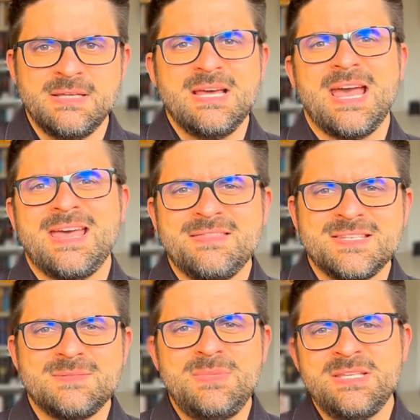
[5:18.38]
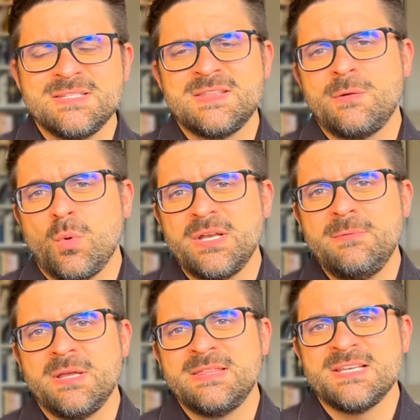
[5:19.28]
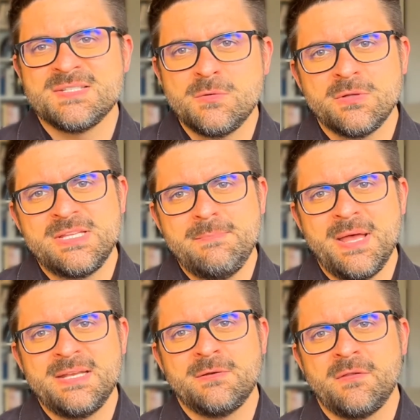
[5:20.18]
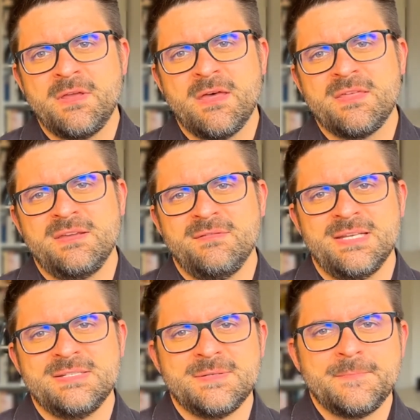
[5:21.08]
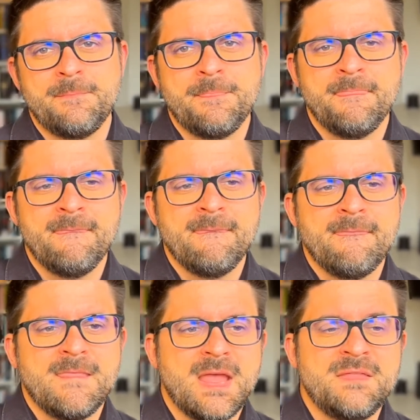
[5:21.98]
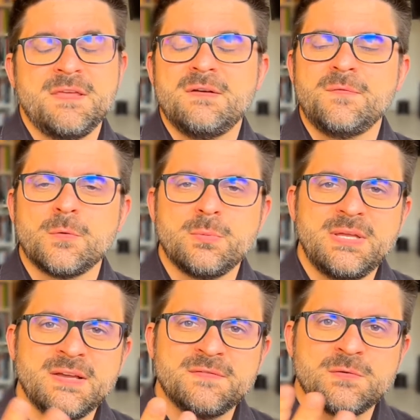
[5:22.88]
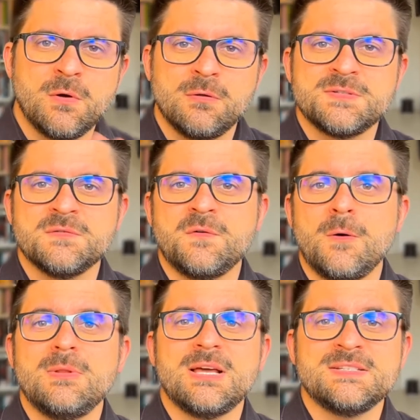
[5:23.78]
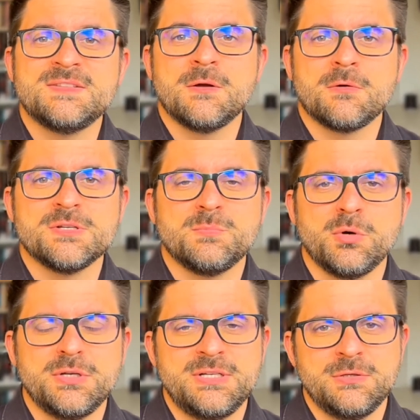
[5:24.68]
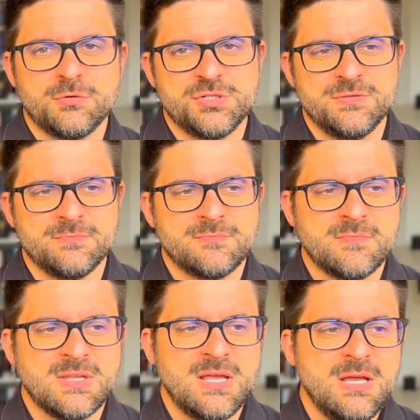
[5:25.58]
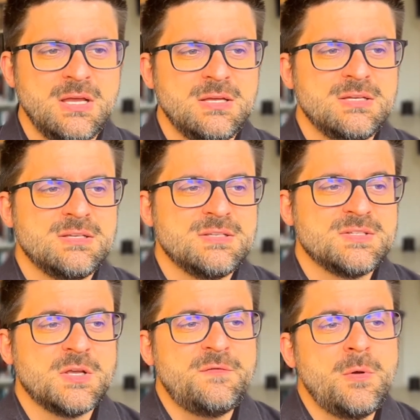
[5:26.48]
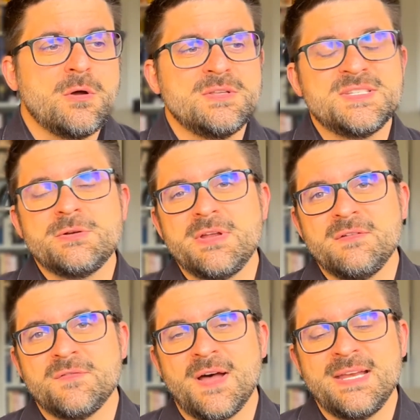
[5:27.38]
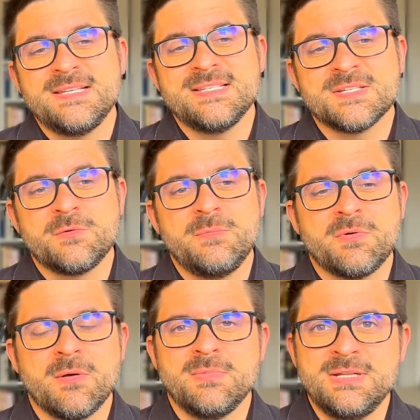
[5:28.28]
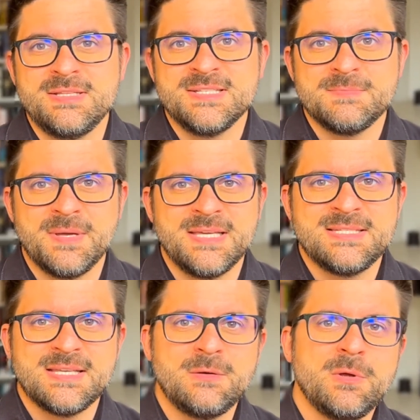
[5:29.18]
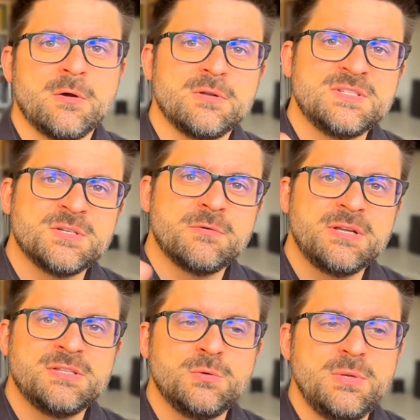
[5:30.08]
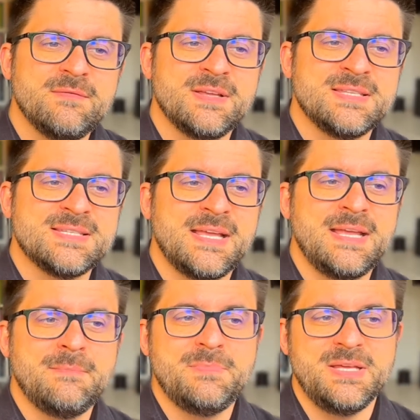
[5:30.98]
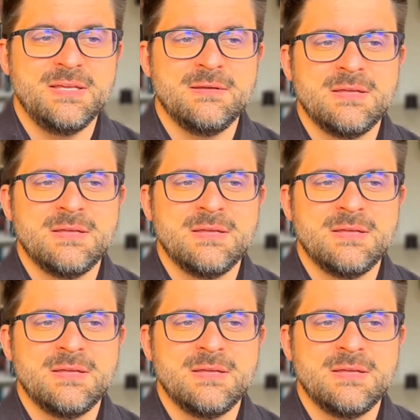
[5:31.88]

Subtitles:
And this means that one event does not depend on the other event. And therefore we have to also formalize the corresponding notion. So if we are considering finite discrete probability space and we are considering two events A and B,